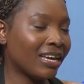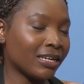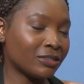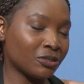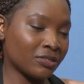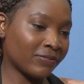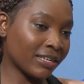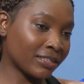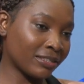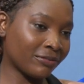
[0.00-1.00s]
it was
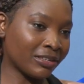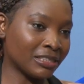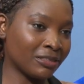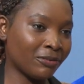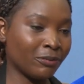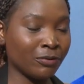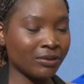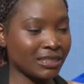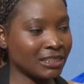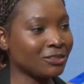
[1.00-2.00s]
very different from what
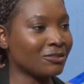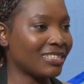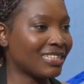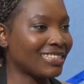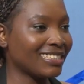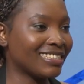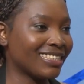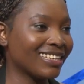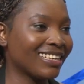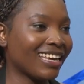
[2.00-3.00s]
the teacher was dictating.